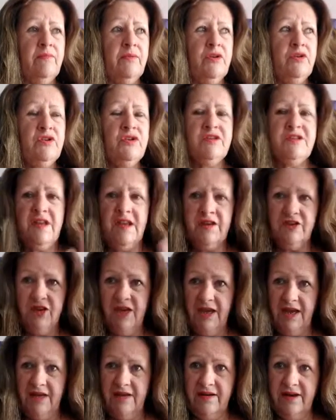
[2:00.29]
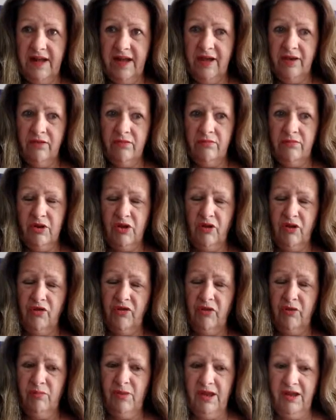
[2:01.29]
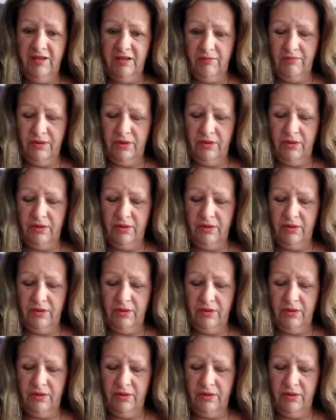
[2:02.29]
you just had your head down. So being the